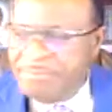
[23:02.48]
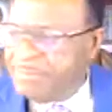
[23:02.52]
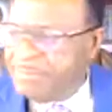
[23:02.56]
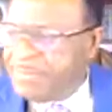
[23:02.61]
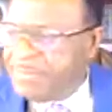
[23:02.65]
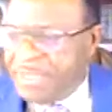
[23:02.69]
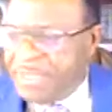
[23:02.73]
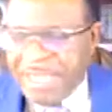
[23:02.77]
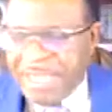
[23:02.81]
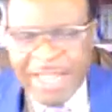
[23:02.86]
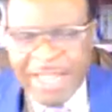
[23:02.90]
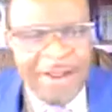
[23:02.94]

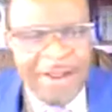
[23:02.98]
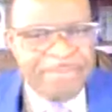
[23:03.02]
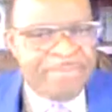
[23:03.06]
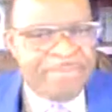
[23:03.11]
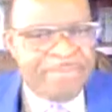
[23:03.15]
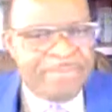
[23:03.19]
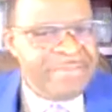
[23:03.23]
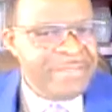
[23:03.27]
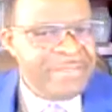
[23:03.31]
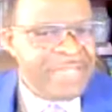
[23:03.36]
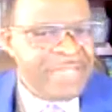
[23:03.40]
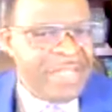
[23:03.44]
get up,
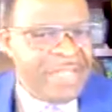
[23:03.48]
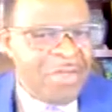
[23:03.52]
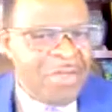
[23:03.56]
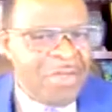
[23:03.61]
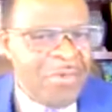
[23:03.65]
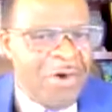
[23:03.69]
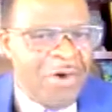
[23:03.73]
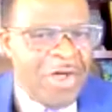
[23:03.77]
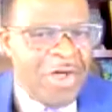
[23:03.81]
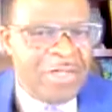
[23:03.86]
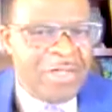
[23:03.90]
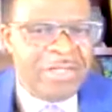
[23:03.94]
take a
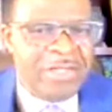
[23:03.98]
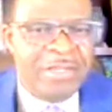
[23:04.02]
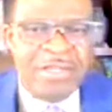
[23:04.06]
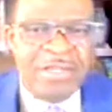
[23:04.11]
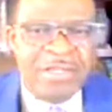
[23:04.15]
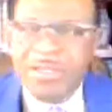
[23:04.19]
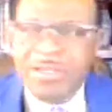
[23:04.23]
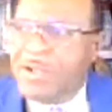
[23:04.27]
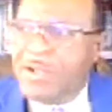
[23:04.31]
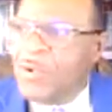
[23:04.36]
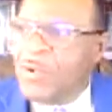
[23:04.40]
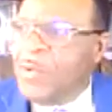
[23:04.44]
walk,
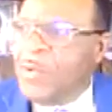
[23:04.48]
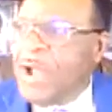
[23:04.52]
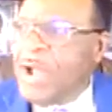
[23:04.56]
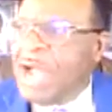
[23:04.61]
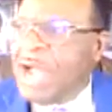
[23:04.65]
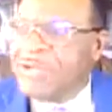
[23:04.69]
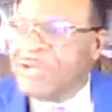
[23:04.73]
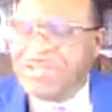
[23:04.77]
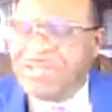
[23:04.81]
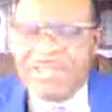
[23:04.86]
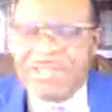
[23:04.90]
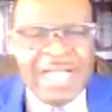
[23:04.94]
go
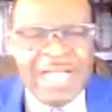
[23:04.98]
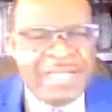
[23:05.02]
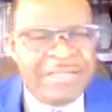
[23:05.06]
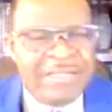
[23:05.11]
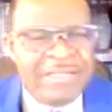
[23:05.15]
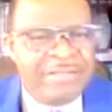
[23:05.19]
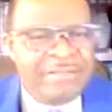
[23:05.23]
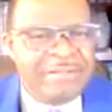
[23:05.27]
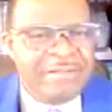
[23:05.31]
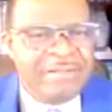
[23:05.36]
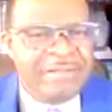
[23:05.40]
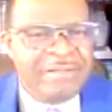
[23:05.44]
outside,
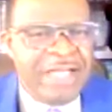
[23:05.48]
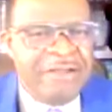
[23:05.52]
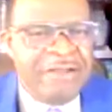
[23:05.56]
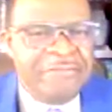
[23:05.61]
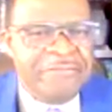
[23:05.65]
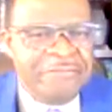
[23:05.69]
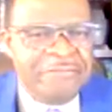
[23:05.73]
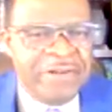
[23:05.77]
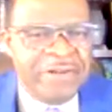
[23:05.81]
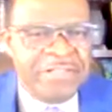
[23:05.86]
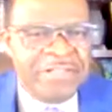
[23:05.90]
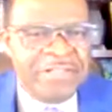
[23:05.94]
get
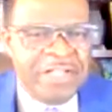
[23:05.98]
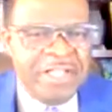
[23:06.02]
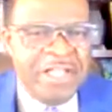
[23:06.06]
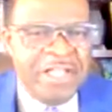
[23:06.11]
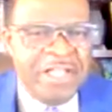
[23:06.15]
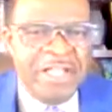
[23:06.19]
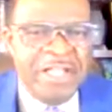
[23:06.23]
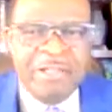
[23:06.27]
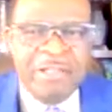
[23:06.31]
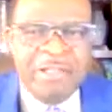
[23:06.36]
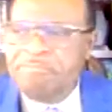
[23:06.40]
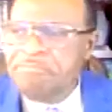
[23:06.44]
fresh
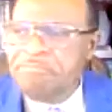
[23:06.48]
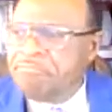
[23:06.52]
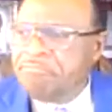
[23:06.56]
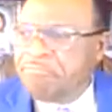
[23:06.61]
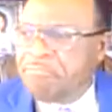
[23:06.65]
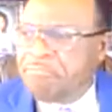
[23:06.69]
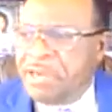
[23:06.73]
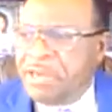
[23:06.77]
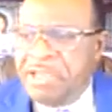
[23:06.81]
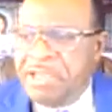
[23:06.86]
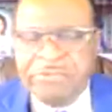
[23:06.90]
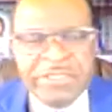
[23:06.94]
air,
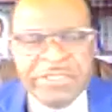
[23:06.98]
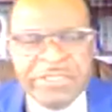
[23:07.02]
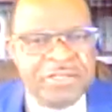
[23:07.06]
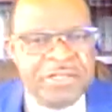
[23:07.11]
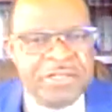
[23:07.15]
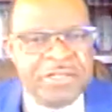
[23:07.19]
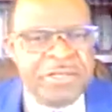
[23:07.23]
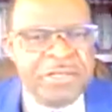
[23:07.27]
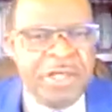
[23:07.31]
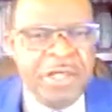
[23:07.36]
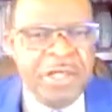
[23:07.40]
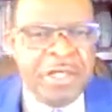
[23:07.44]
play with your
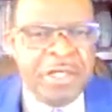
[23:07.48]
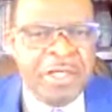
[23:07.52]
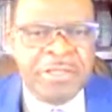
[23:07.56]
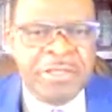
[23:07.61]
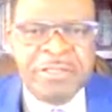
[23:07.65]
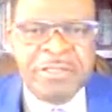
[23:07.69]
dog,